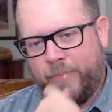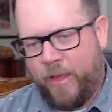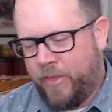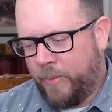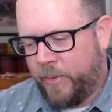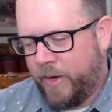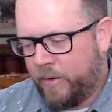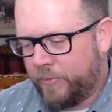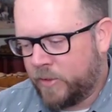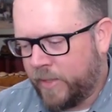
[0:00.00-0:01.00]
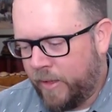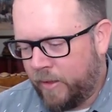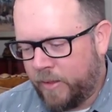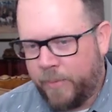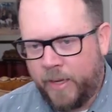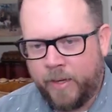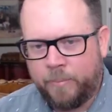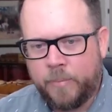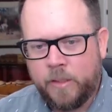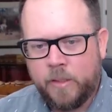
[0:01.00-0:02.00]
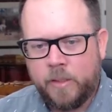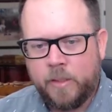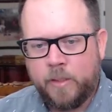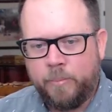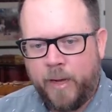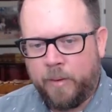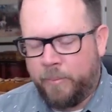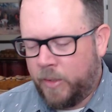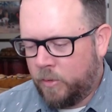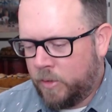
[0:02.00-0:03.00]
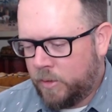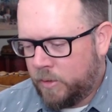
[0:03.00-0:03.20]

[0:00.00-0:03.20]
I think banana for scale at the bottom, bottom middle.